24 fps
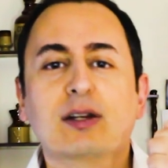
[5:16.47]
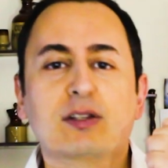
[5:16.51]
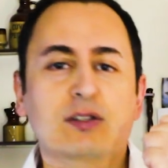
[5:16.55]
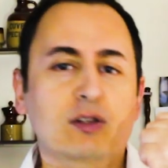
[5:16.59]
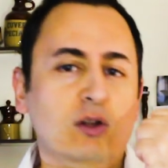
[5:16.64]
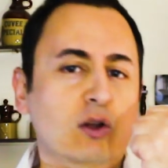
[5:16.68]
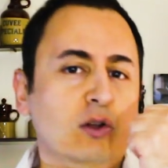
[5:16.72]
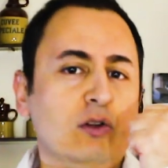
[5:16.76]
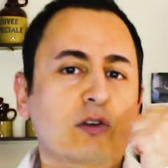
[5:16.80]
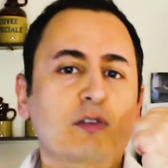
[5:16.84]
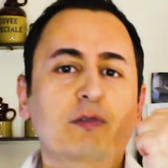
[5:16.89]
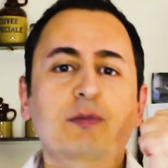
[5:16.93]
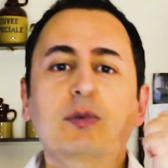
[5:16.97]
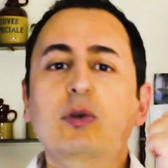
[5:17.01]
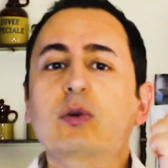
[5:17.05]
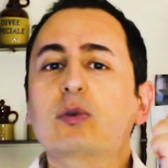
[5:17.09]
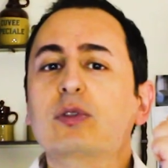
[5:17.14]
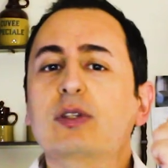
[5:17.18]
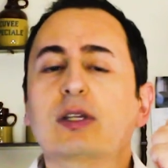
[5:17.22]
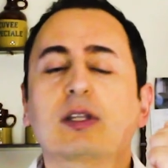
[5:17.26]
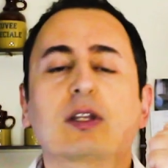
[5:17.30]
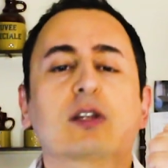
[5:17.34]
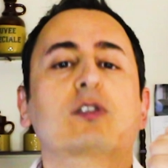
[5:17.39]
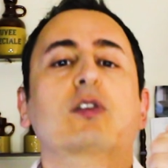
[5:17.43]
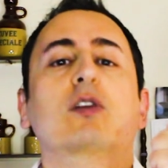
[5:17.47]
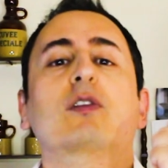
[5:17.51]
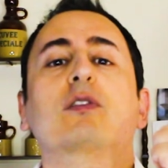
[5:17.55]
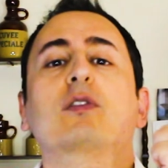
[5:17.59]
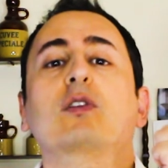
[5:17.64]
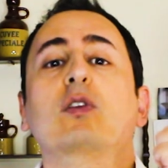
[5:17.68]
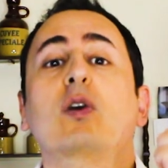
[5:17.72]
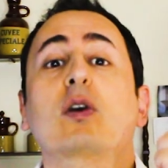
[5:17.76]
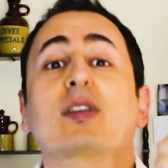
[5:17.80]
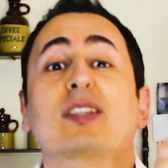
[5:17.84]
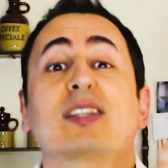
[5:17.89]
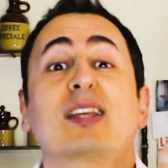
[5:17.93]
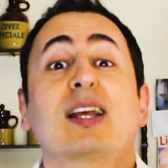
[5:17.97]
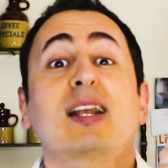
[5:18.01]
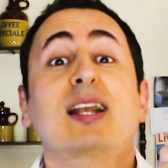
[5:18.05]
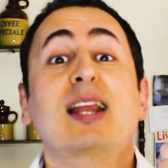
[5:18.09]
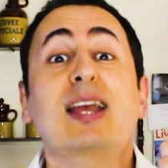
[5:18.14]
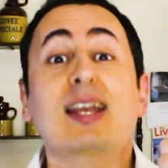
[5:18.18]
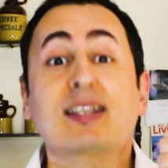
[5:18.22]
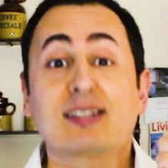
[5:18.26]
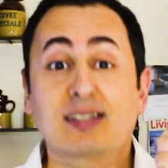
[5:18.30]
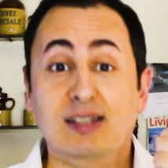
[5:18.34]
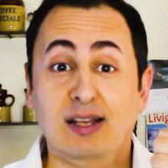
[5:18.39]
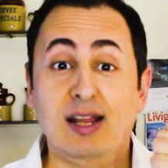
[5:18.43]
There's a lot of music. There's a lot of noise. They
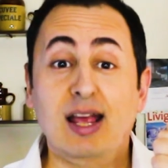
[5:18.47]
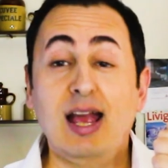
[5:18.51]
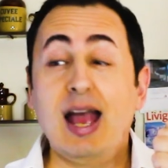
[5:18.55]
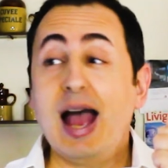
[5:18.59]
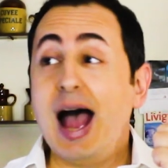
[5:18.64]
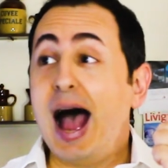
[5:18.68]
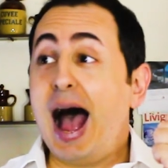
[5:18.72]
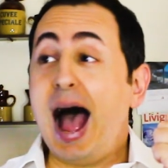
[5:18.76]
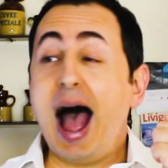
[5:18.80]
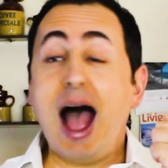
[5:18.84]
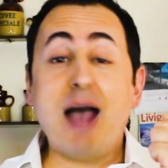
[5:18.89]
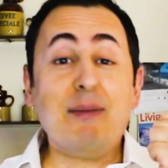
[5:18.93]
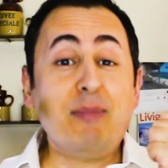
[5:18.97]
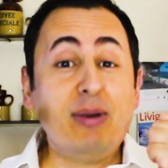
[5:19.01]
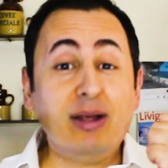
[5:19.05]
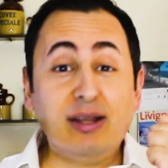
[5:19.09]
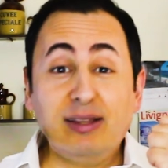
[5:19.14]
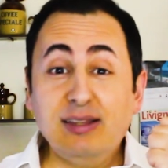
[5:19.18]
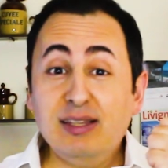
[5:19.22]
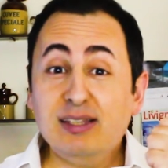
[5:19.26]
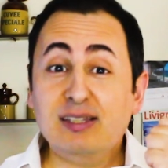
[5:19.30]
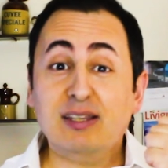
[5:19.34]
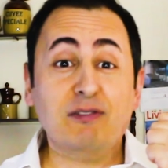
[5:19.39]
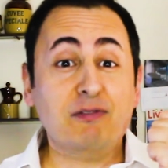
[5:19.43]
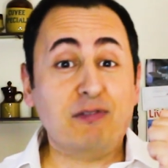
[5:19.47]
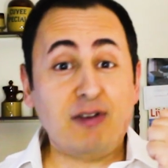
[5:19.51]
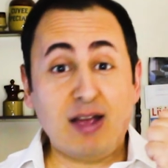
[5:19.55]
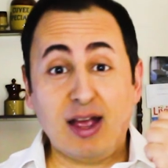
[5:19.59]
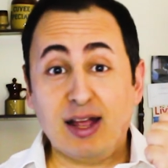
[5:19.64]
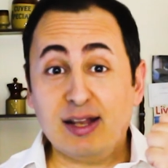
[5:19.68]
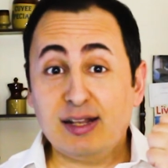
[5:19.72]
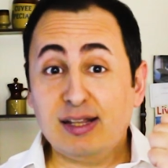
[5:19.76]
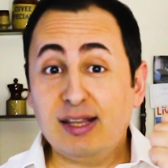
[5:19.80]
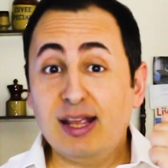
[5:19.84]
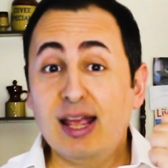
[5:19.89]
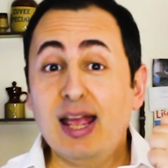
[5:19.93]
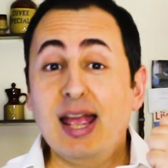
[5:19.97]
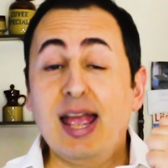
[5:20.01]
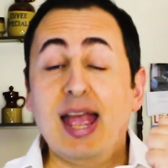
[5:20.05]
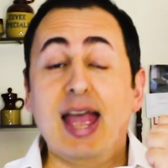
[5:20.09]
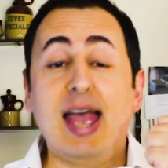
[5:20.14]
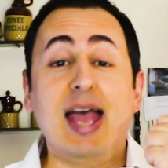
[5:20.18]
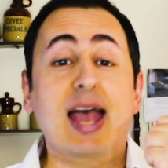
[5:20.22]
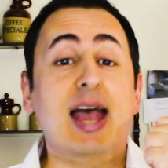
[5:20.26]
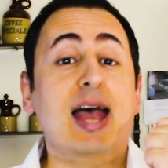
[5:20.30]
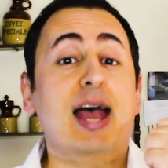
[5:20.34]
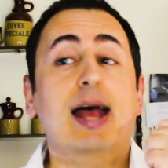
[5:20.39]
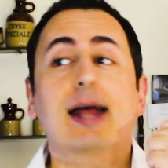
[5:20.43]
listen. I'm at this event
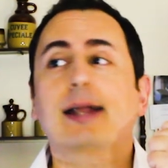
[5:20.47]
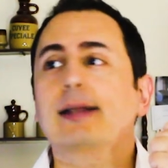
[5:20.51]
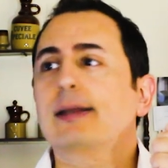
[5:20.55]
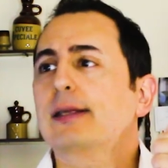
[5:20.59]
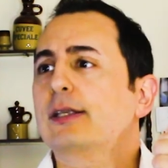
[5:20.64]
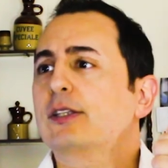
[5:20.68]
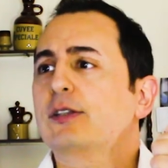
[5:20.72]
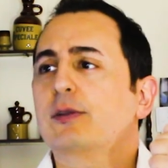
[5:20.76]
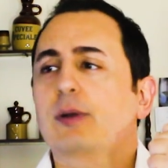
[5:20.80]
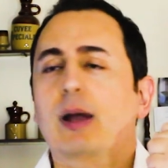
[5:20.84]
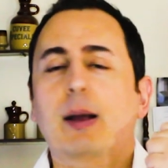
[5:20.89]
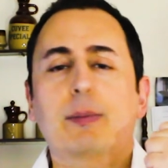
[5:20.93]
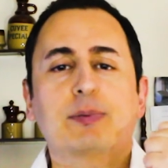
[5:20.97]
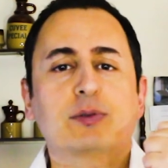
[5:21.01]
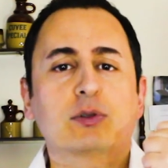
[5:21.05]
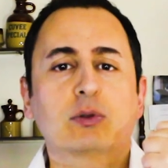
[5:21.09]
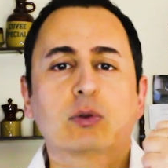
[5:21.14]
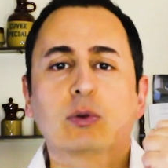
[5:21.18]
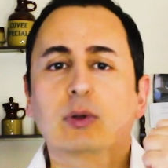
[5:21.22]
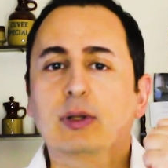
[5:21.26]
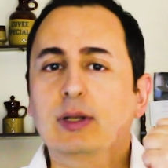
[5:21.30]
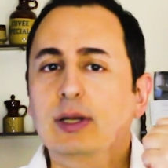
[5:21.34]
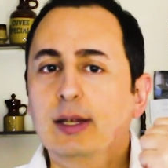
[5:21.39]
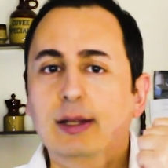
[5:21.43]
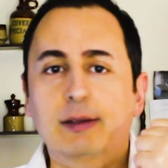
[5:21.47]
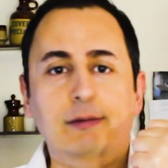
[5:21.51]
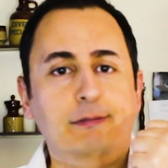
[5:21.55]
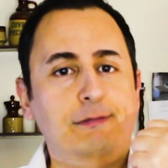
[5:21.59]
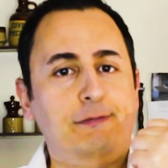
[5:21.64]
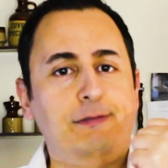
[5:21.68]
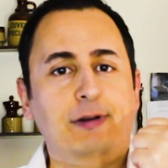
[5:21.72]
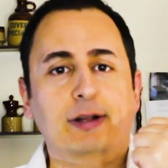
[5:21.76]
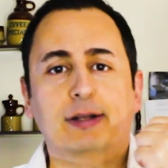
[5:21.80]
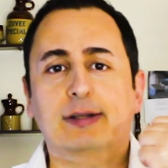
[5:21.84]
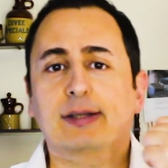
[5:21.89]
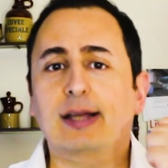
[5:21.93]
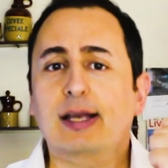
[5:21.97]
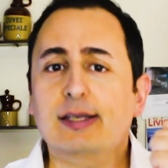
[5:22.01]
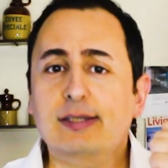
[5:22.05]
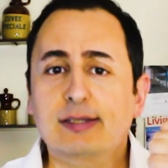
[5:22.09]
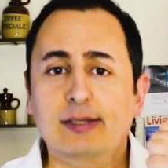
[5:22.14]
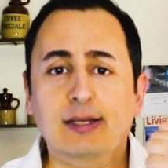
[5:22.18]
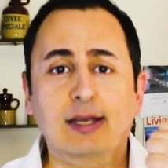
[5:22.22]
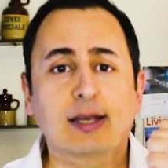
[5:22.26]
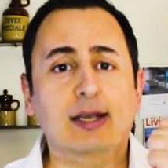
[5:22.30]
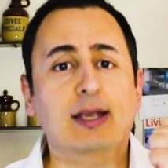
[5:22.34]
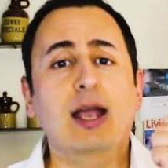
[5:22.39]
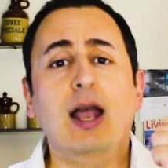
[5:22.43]
and it's absolutely
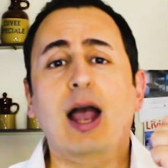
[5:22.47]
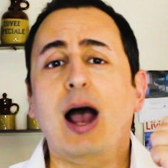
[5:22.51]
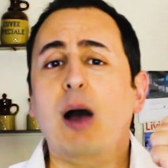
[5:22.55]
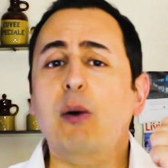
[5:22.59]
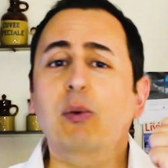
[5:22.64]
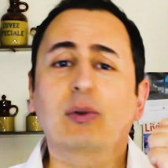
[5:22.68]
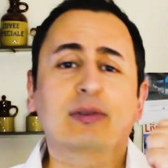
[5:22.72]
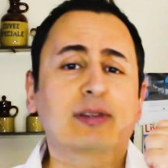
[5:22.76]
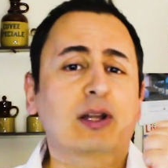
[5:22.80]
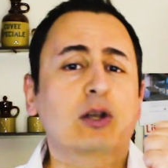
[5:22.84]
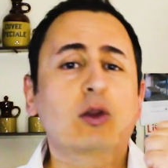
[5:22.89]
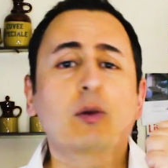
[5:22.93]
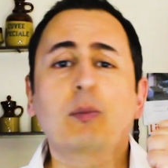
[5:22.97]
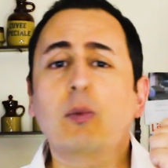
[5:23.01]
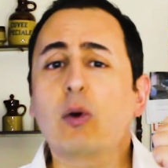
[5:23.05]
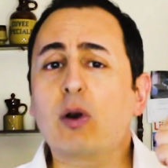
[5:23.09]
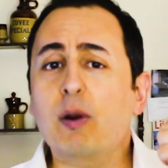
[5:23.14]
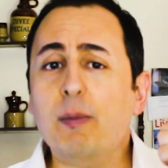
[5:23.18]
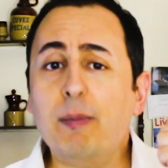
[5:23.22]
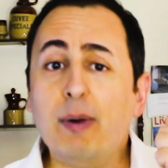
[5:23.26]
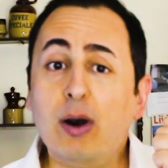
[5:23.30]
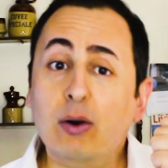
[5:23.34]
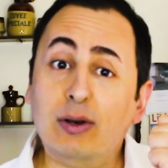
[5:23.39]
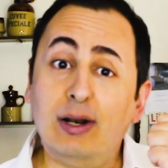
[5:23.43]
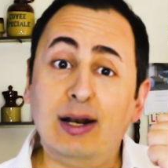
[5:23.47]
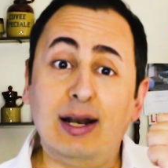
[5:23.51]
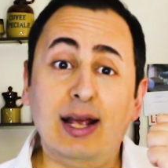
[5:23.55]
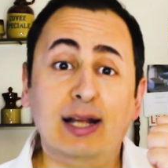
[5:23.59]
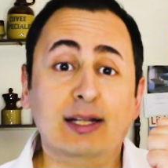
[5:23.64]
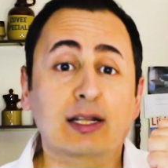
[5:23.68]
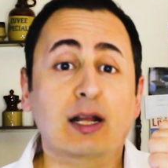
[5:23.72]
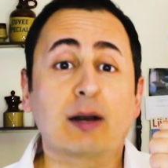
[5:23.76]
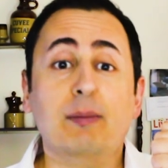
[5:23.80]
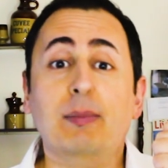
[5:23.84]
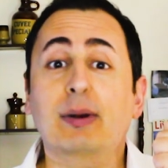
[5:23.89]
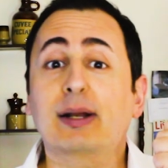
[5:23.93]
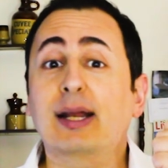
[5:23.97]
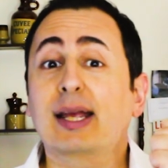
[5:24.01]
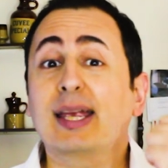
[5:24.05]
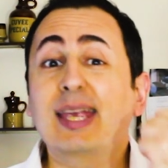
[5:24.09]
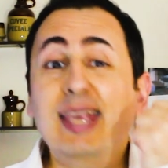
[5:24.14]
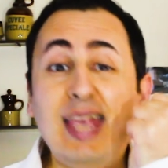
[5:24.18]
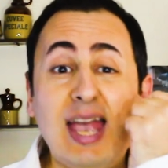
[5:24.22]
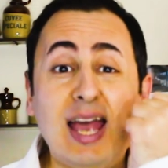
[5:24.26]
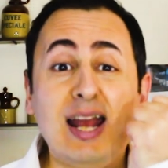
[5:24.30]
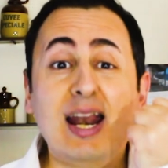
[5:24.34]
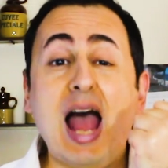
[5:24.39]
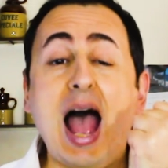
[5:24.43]
fantastic. I will tell you more about it later, but
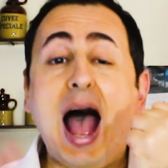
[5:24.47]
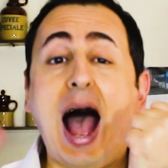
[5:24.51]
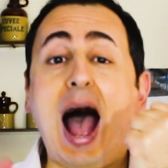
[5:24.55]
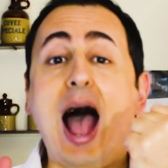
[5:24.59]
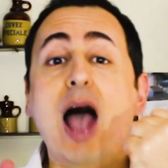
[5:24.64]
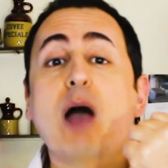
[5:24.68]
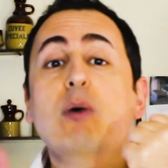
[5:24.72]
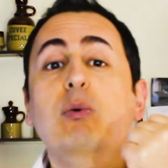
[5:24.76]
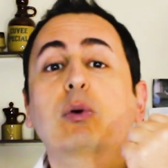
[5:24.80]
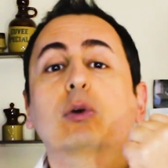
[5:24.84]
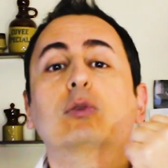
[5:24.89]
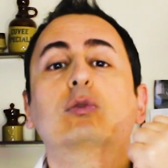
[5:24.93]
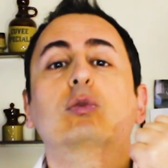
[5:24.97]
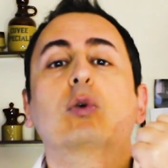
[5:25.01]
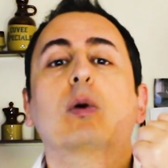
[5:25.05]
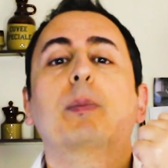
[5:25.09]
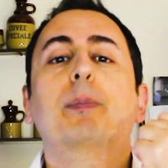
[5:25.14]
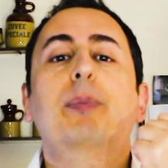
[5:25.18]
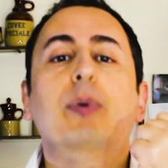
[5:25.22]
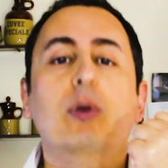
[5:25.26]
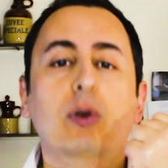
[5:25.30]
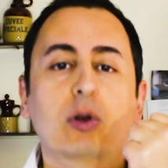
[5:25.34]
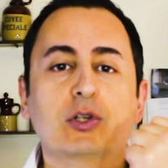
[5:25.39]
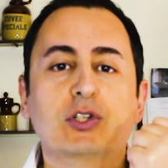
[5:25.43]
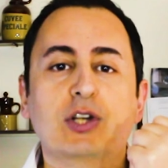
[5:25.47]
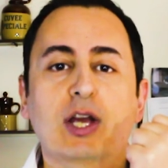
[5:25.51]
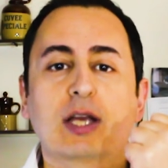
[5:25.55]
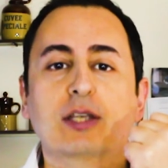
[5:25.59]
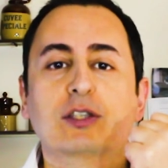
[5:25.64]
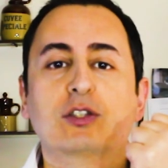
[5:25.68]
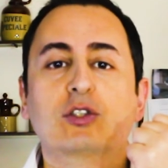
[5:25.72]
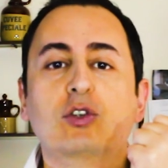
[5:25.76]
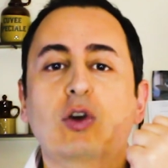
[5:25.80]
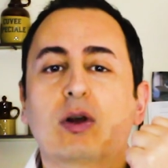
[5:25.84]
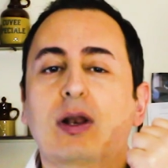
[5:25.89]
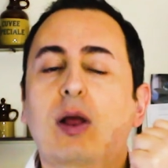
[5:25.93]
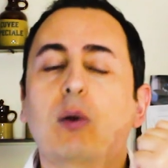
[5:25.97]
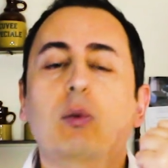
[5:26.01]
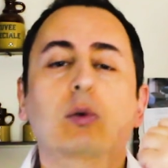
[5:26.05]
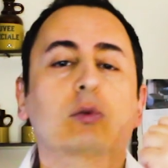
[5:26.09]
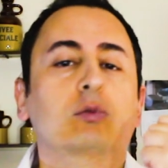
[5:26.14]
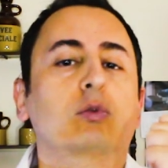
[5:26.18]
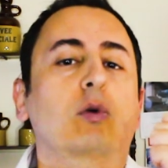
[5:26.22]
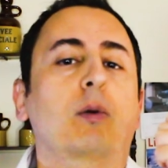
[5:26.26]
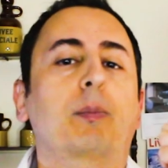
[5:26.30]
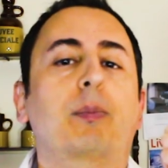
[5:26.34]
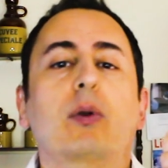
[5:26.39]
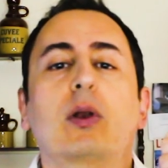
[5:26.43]
again, I want to apologize. John, I
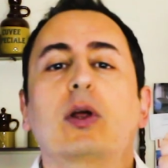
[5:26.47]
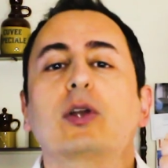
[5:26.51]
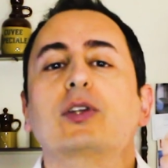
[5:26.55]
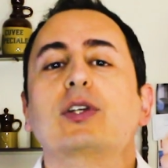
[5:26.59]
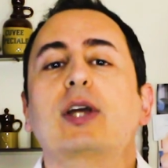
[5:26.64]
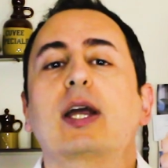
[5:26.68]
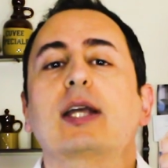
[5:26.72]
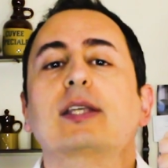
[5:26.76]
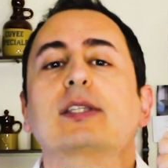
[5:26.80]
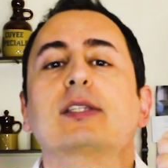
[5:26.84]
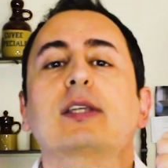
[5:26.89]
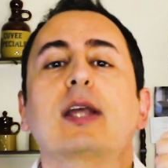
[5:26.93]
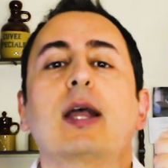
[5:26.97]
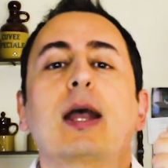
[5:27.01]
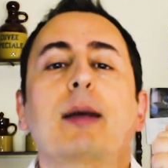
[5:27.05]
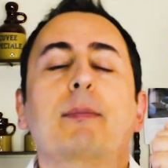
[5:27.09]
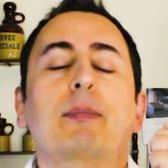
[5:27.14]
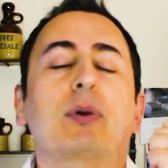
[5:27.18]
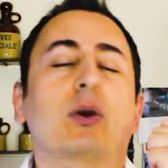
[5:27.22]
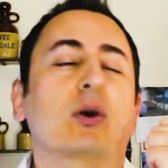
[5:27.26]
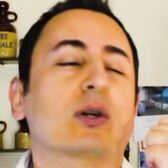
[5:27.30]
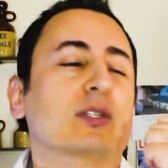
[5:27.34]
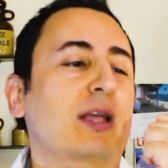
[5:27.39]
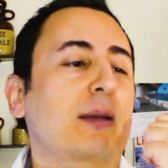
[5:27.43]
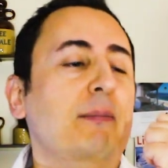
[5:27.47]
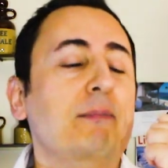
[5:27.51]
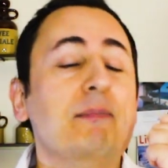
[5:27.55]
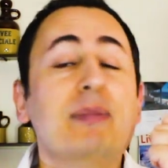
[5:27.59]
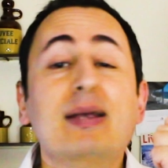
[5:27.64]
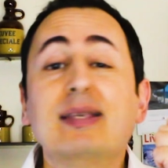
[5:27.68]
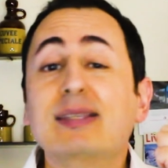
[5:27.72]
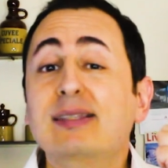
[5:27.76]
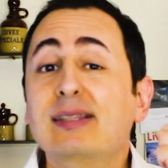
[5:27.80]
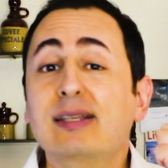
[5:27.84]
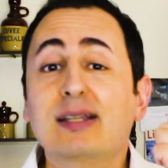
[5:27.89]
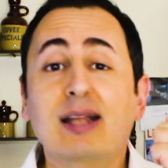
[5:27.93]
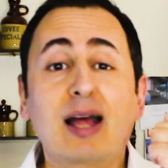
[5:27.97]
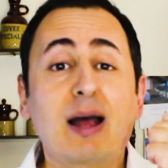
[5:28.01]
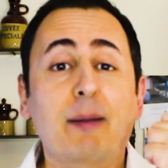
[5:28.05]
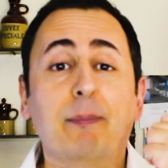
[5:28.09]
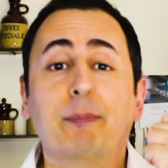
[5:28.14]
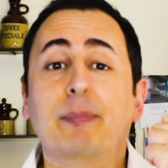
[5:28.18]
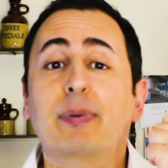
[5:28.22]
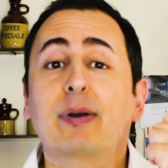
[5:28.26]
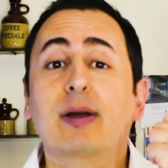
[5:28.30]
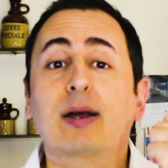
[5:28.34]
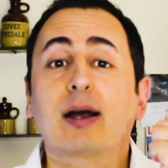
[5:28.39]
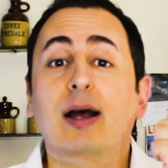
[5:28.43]
want to apologize because I messed it up.